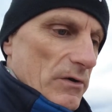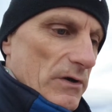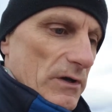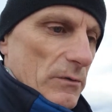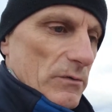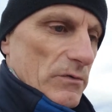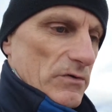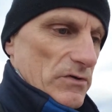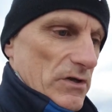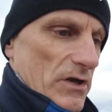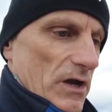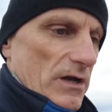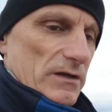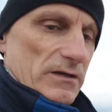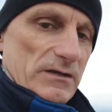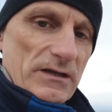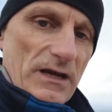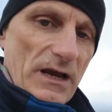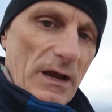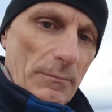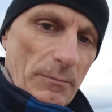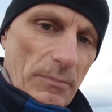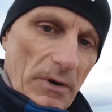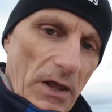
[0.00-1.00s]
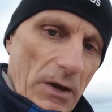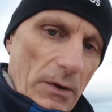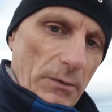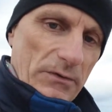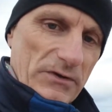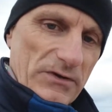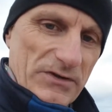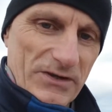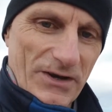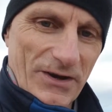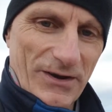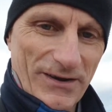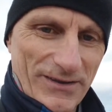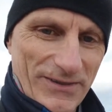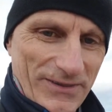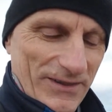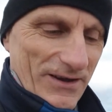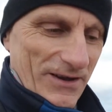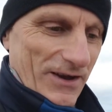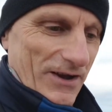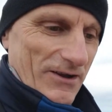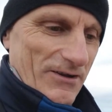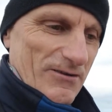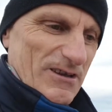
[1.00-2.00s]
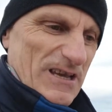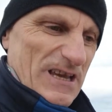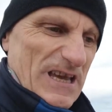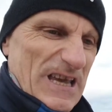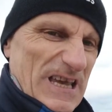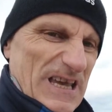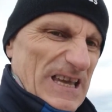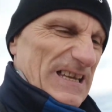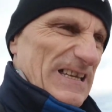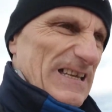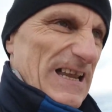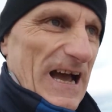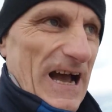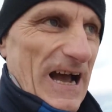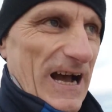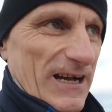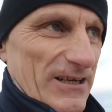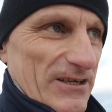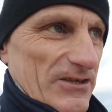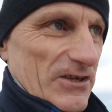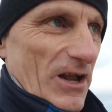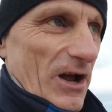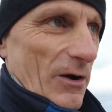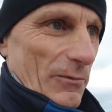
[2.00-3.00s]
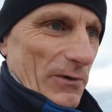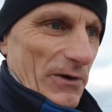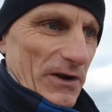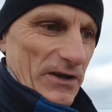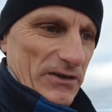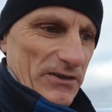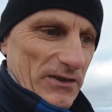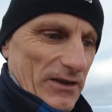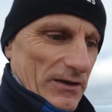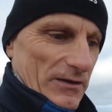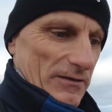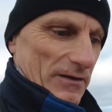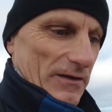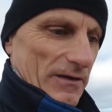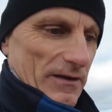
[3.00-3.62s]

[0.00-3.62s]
it was starting to get blown, so I thought, it's not worth it.